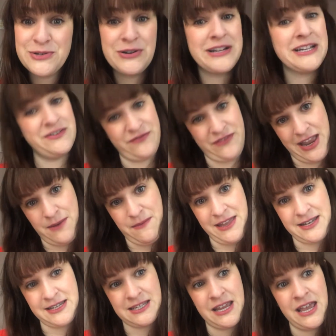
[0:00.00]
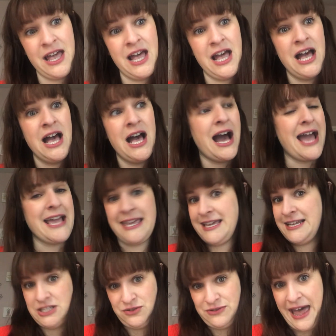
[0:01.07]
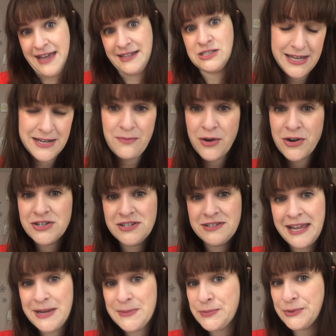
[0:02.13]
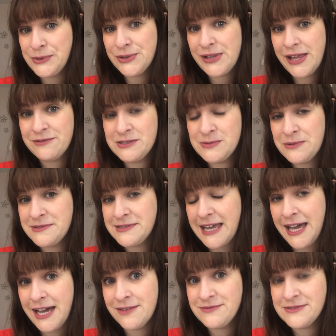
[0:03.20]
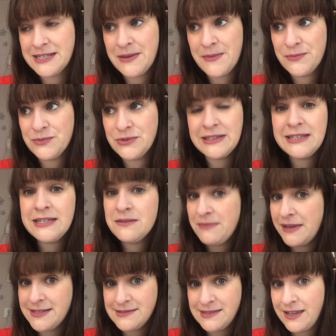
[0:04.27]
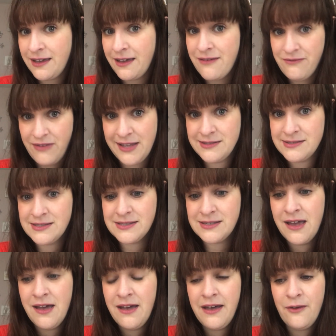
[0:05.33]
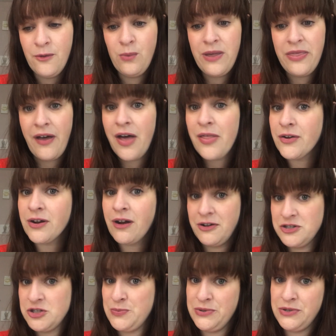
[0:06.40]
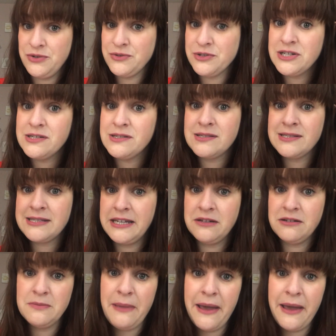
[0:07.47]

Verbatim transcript: during confinement, I can't do that. In March and April, I was supposed to have some really amazing events with other entrepreneurs here in